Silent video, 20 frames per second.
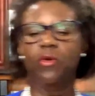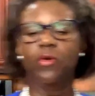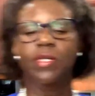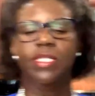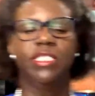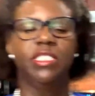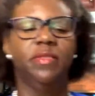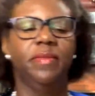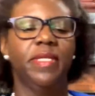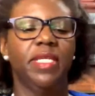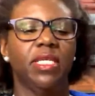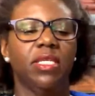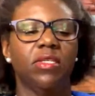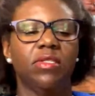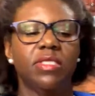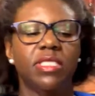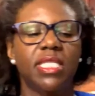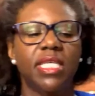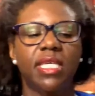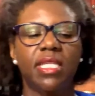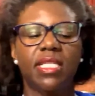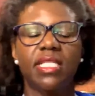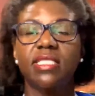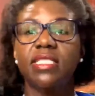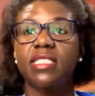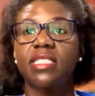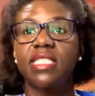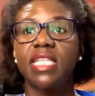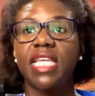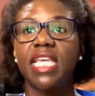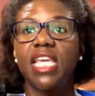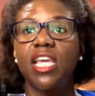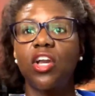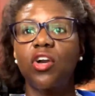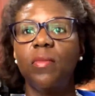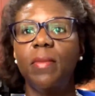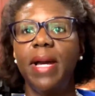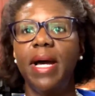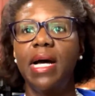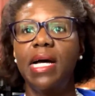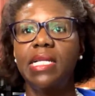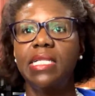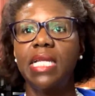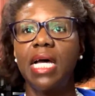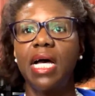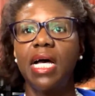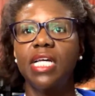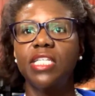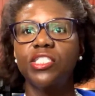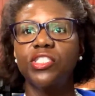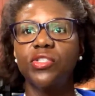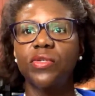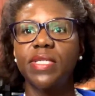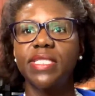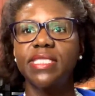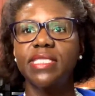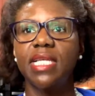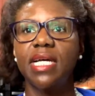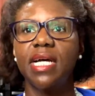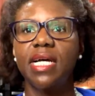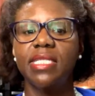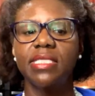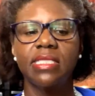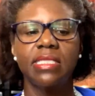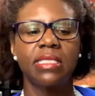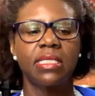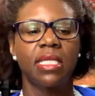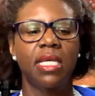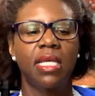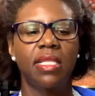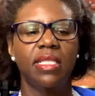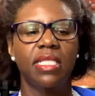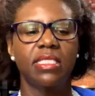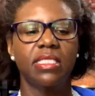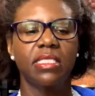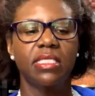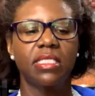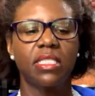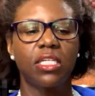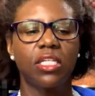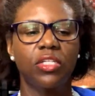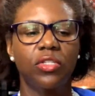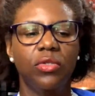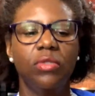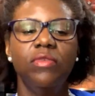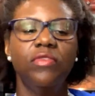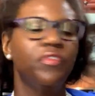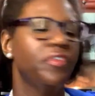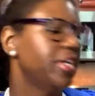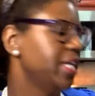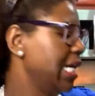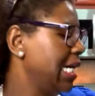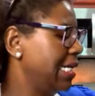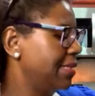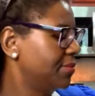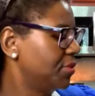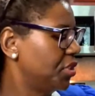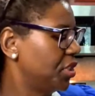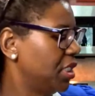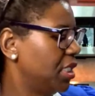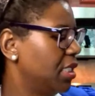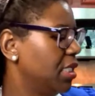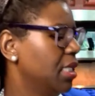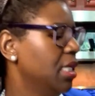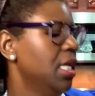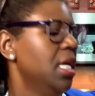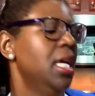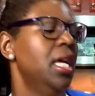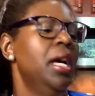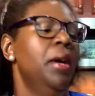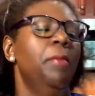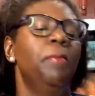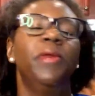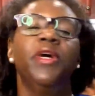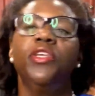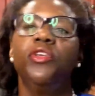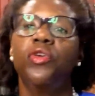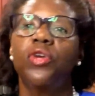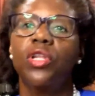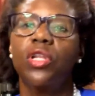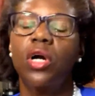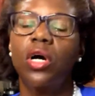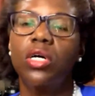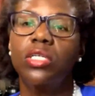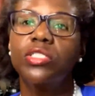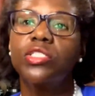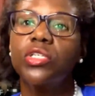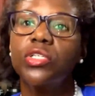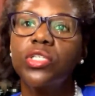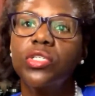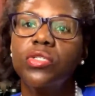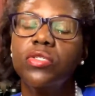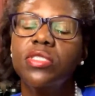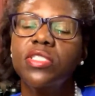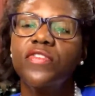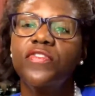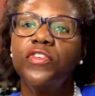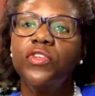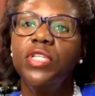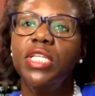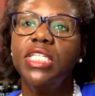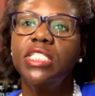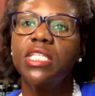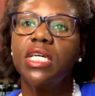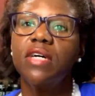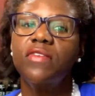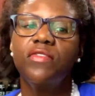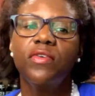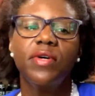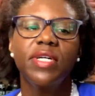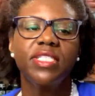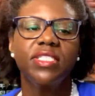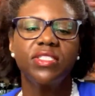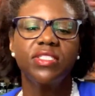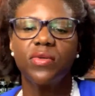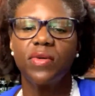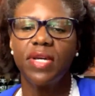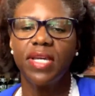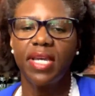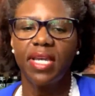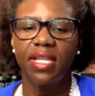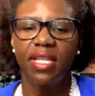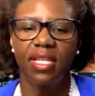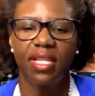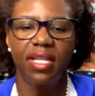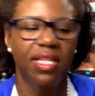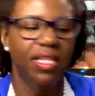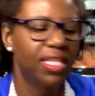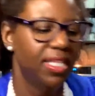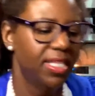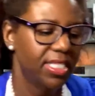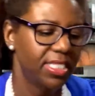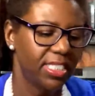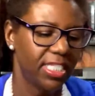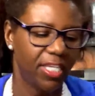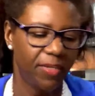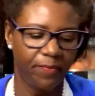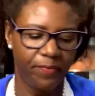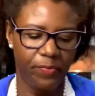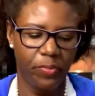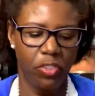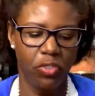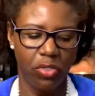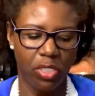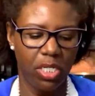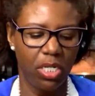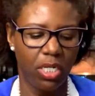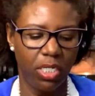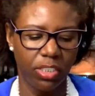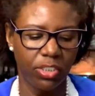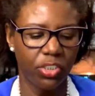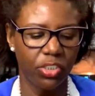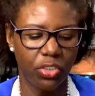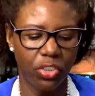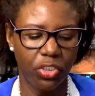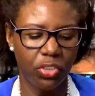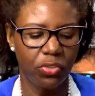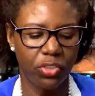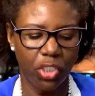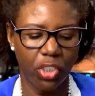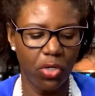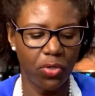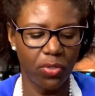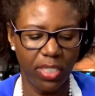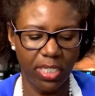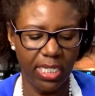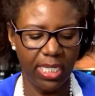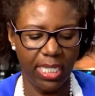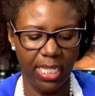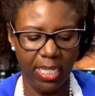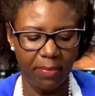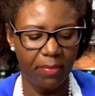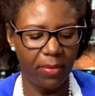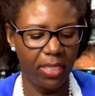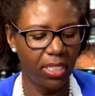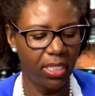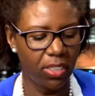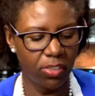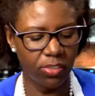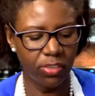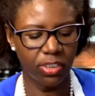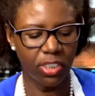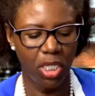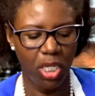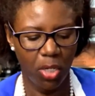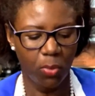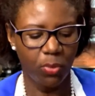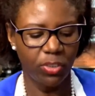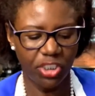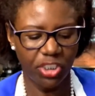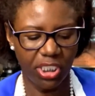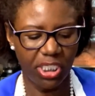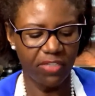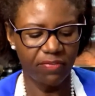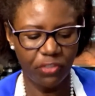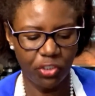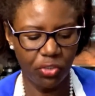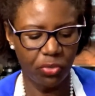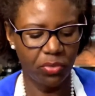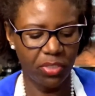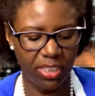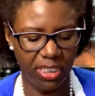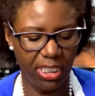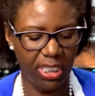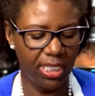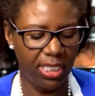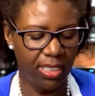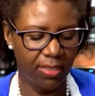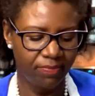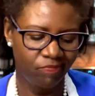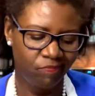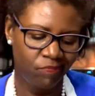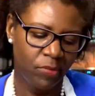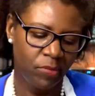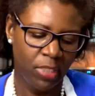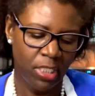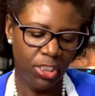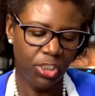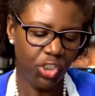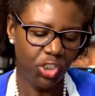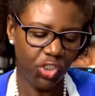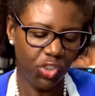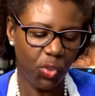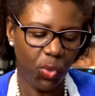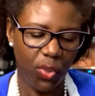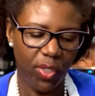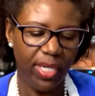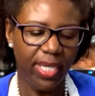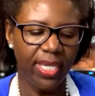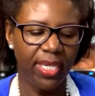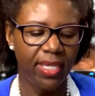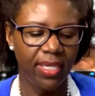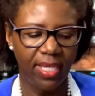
going to be using. This is the Kikkoman soy sauce. This is a gluten-free option, but you can also use, if you need to avoid soy, I need to clean this up. You can also use coconut aminos, which gives you the soy